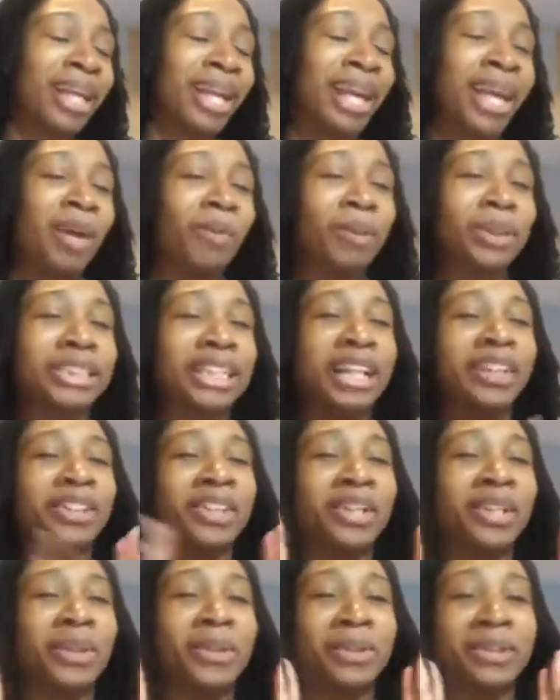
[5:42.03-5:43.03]
which I
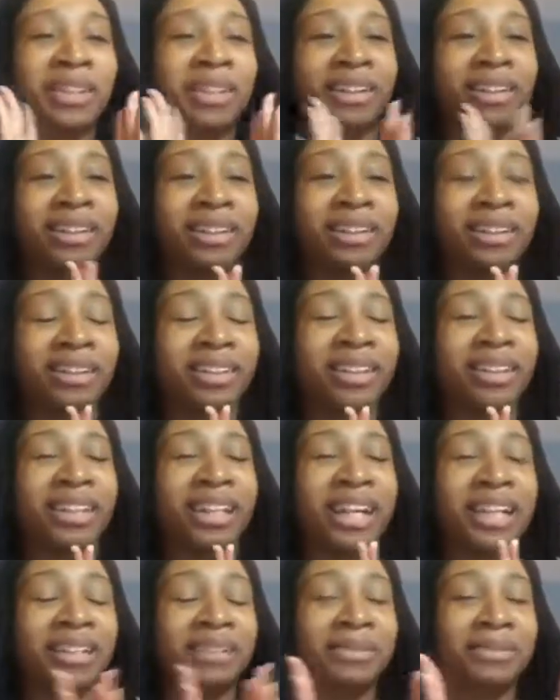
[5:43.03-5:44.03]
know there are a
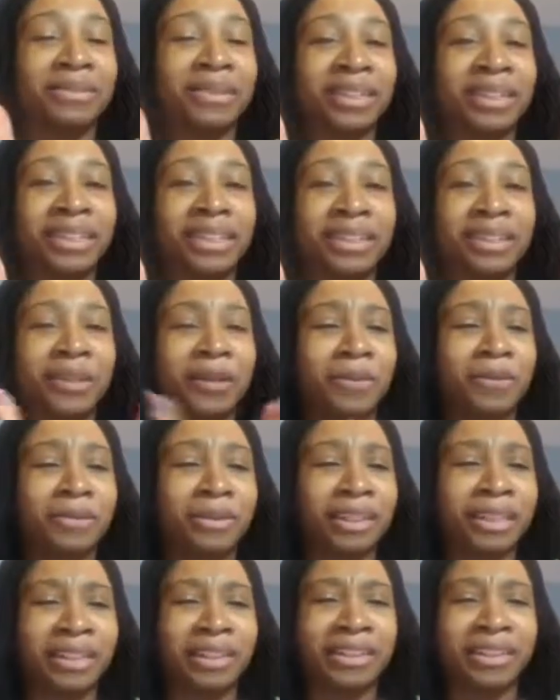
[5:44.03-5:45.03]
lot of,
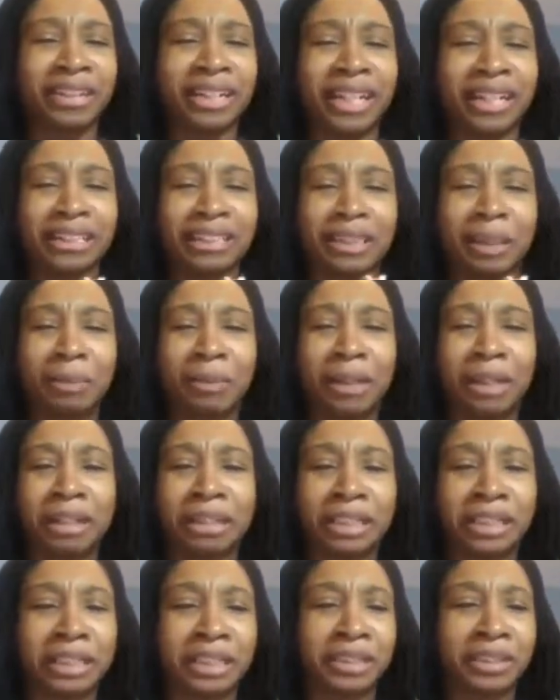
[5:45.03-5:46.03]
hopefully there are not some
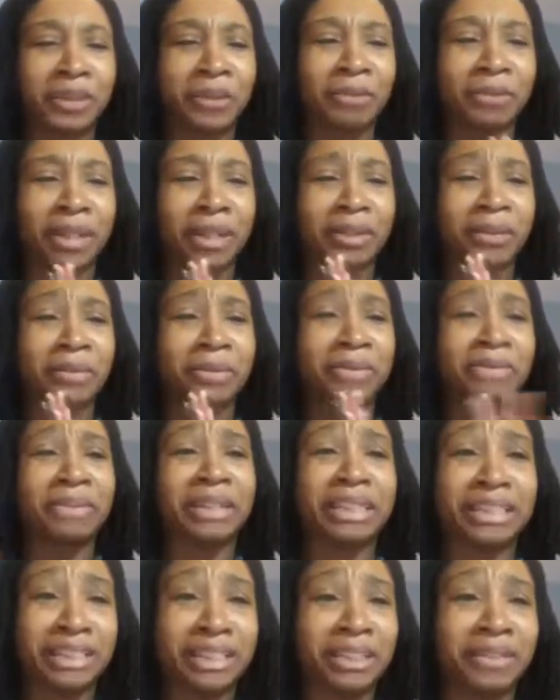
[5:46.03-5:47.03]
on here. Hopefully I don't
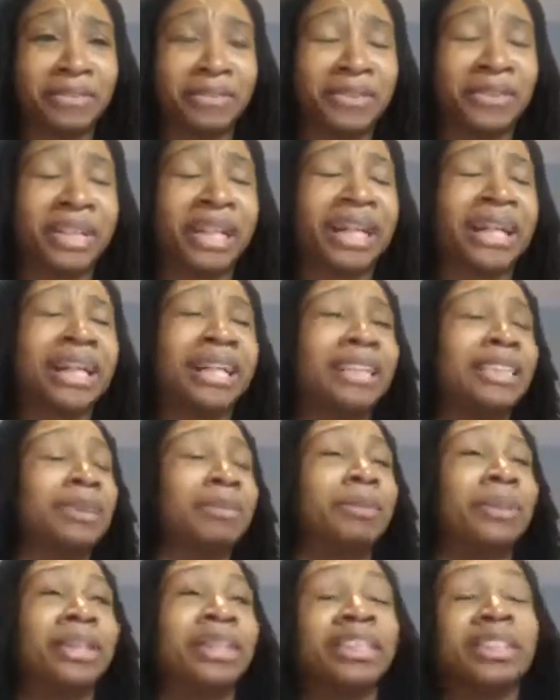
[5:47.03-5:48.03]
offend none of you guys,
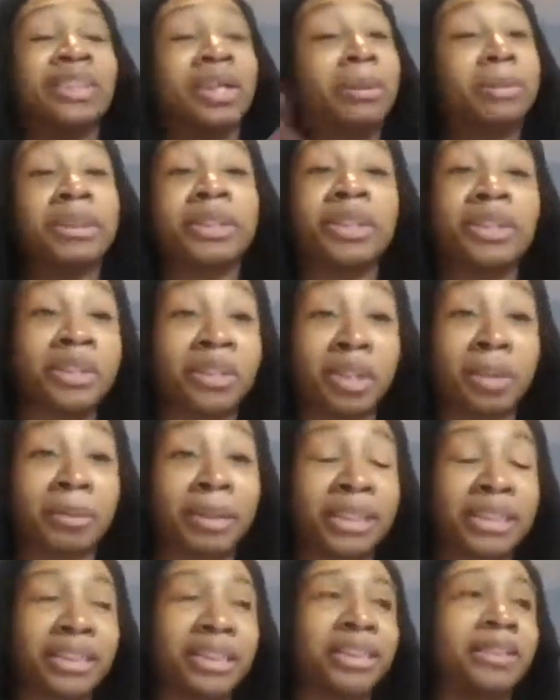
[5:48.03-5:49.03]
but, I'm still learning
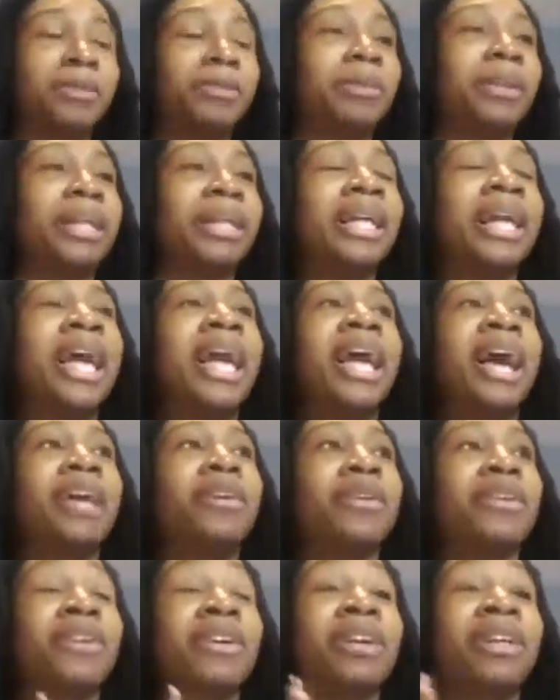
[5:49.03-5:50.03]
myself. But I
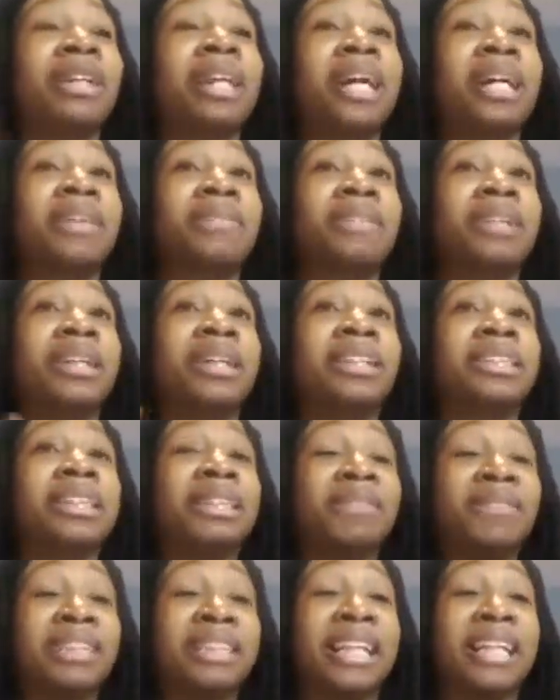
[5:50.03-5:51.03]
know there are a lot of
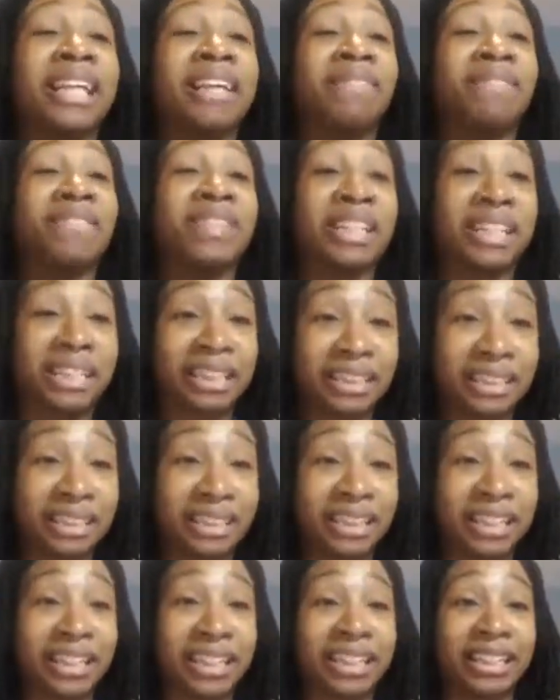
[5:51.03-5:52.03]
Seventh-day Adventists
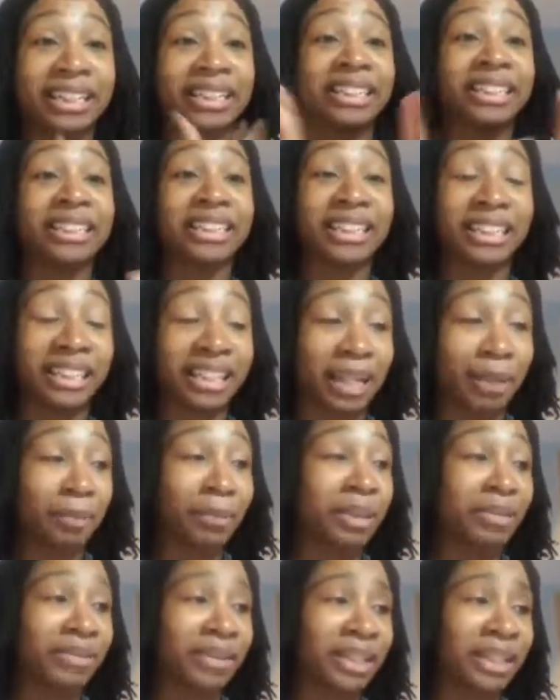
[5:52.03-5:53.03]
in the city that
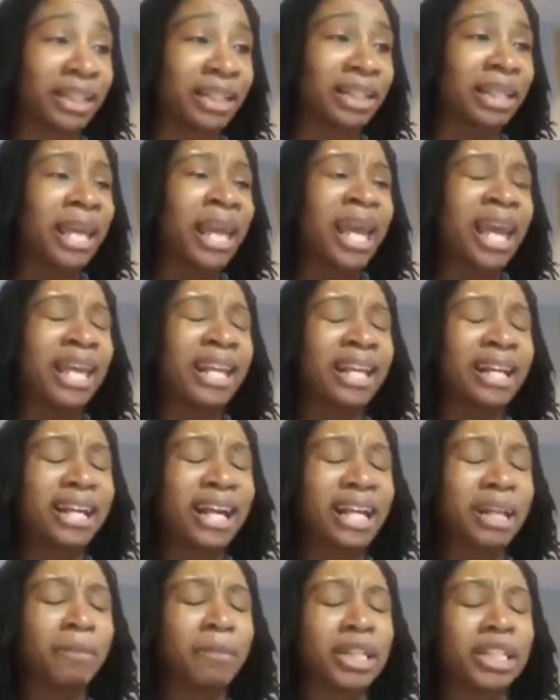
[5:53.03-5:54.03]
I'm living in. And that
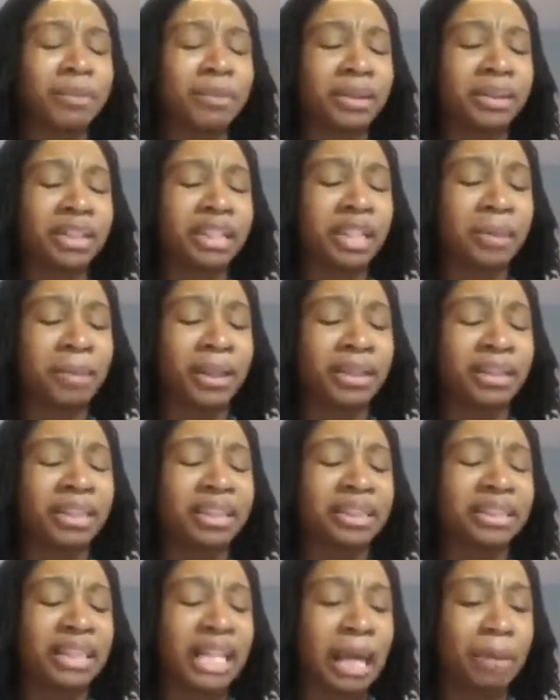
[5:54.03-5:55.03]
kind of makes me think about the
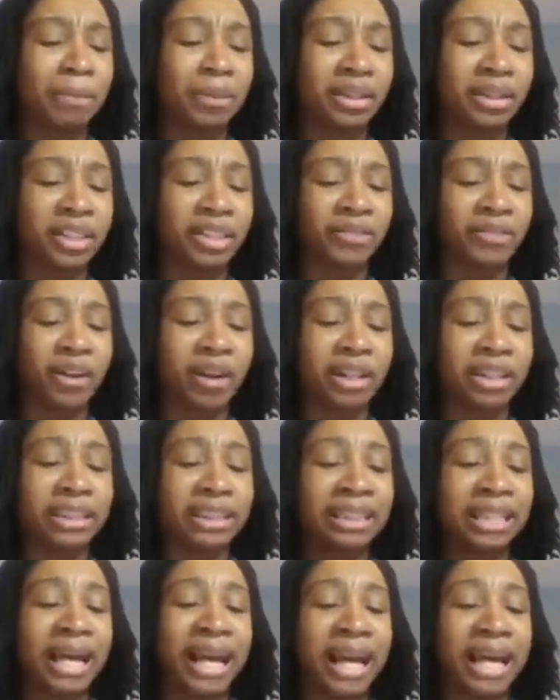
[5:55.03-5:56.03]
Sabbath and as far as
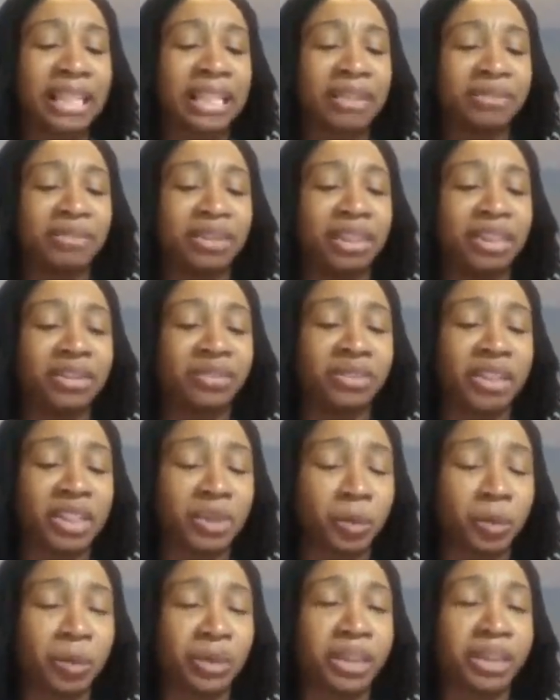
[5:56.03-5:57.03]
God giving us
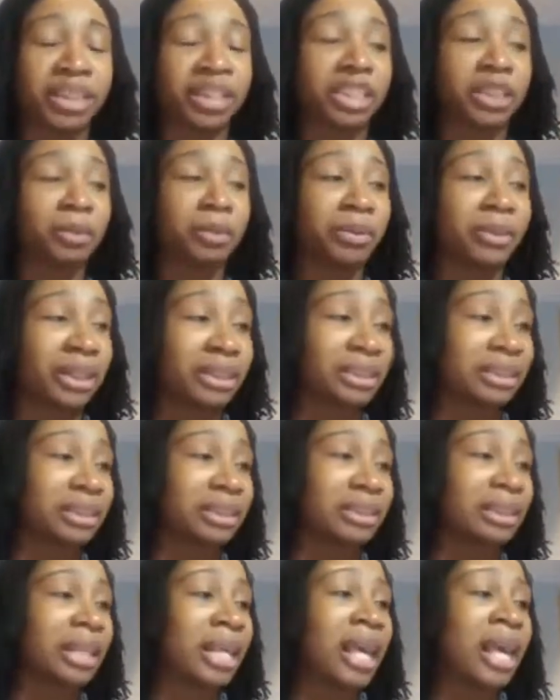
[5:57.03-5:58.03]
rest when we're in his
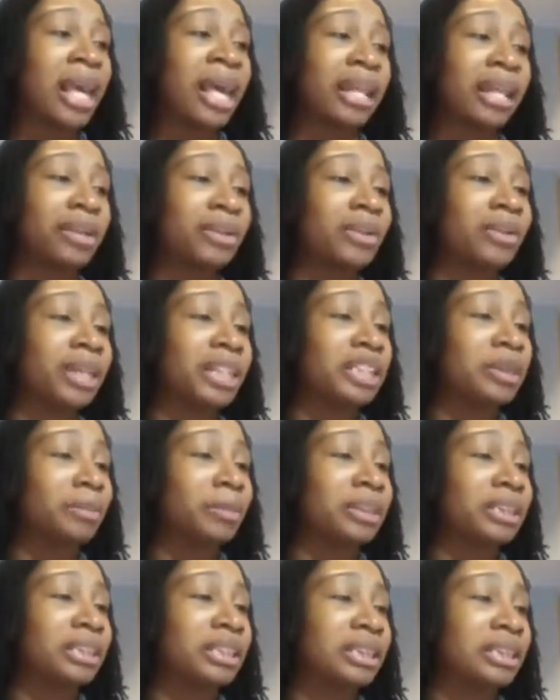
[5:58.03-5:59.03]
presence. And I know that's
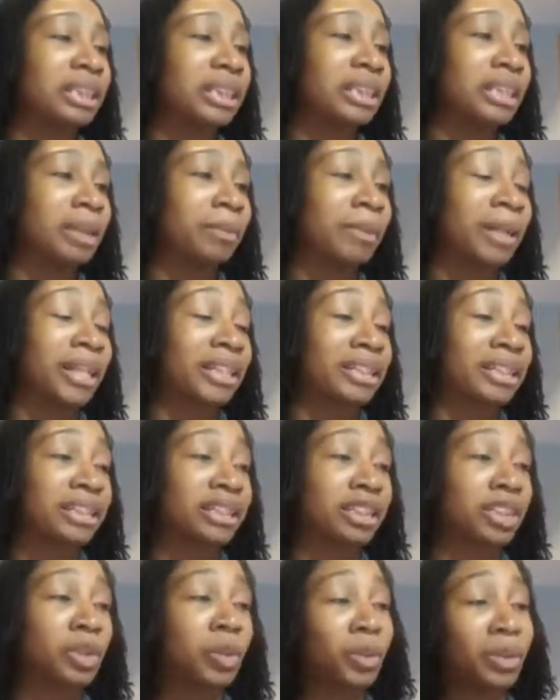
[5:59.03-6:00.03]
mentioned in
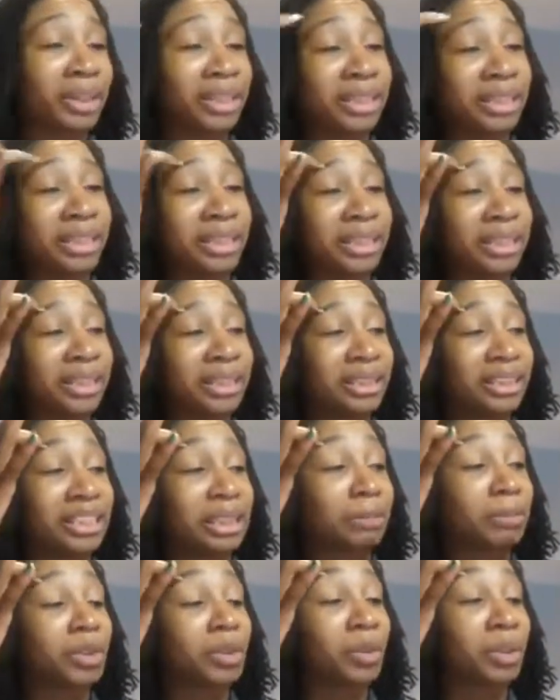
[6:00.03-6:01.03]
Exodus 20,
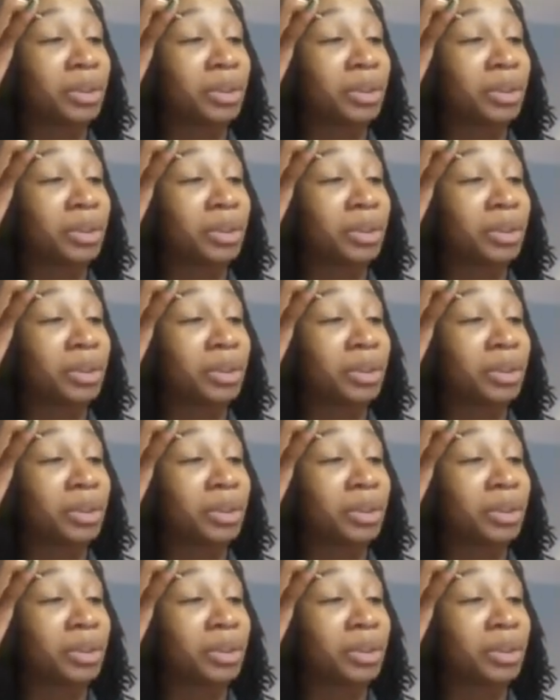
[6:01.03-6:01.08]
chapter 20,